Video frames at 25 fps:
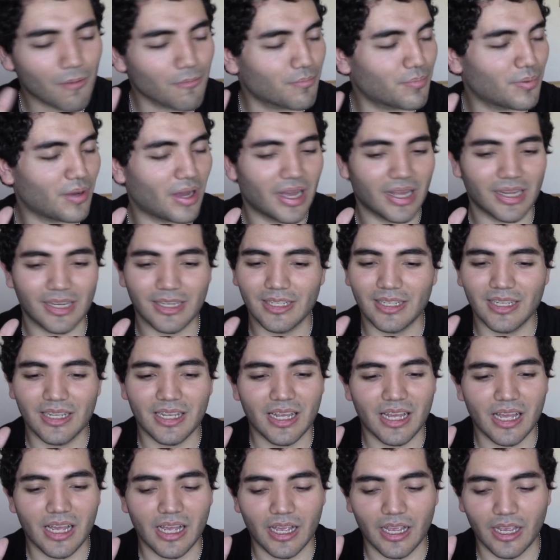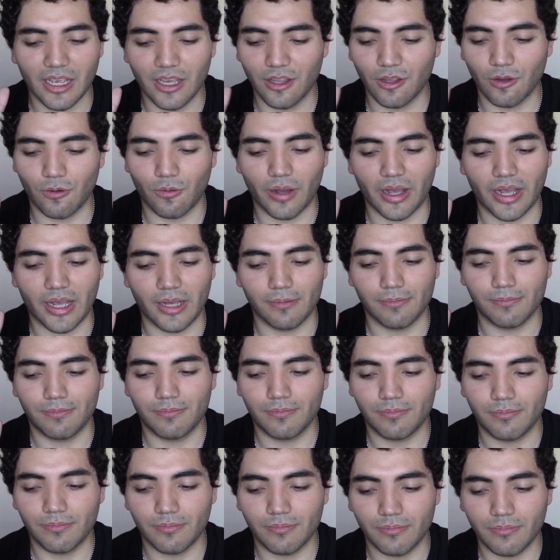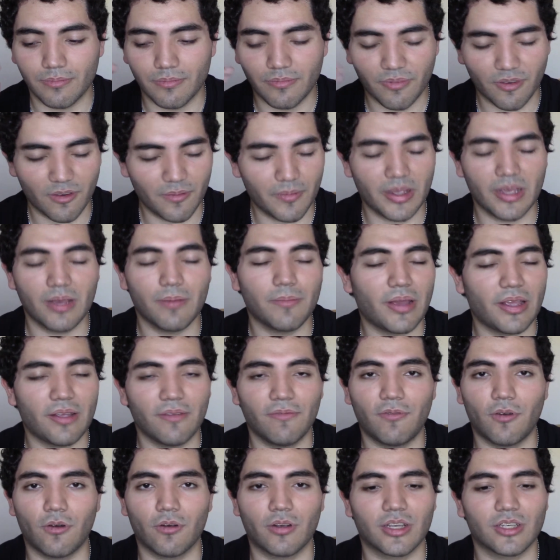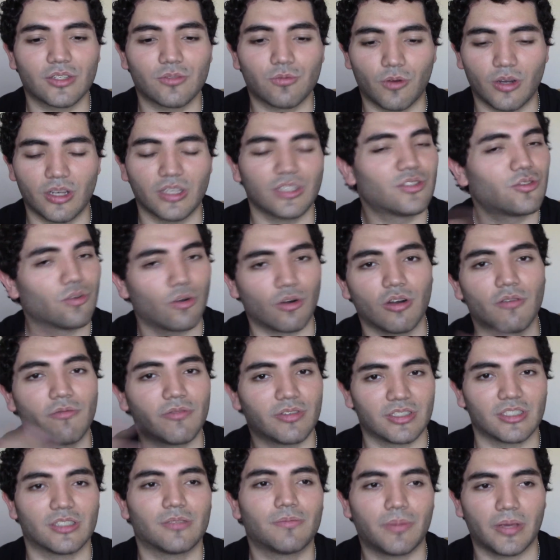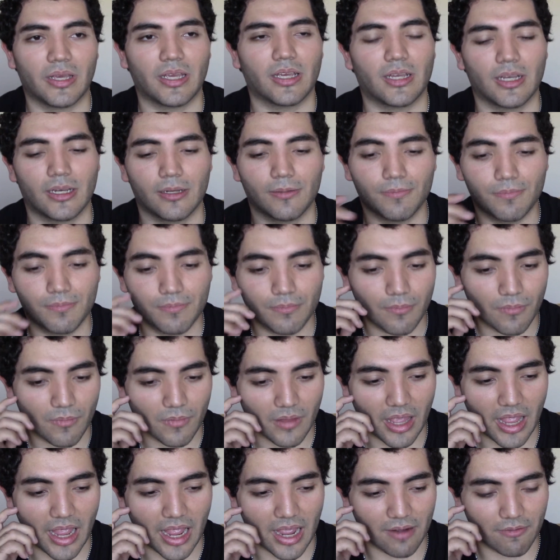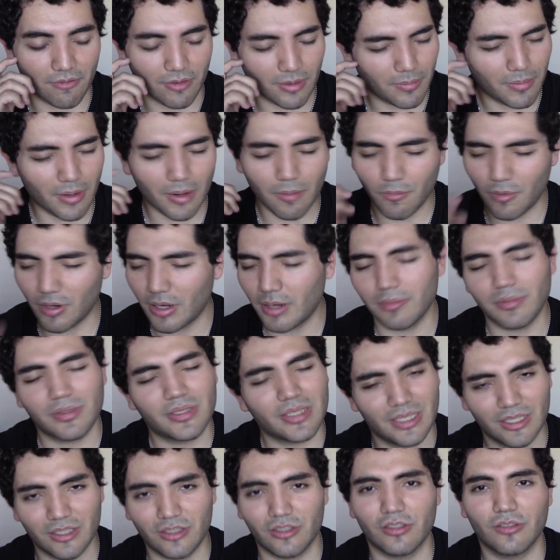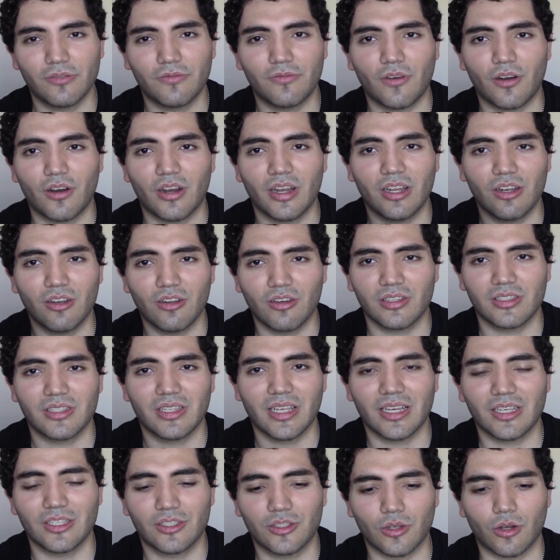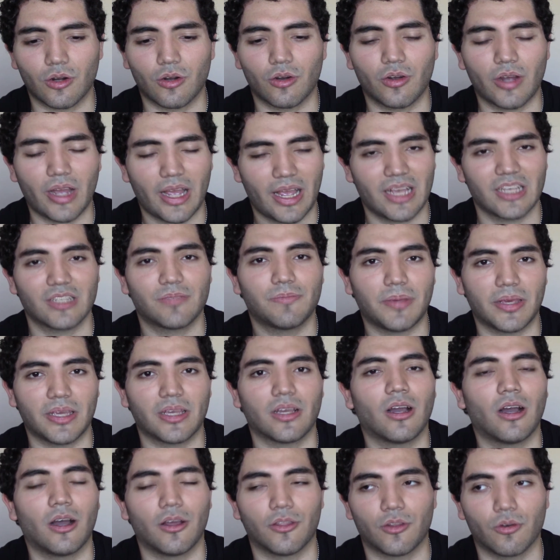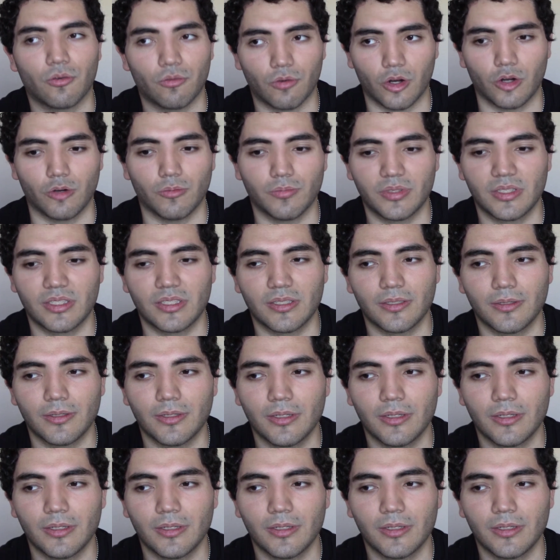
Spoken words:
But either way, for me, main focus was Zoro versus Pica. And from what I'm seeing so far, it looks like Zoro has Pica on the ropes.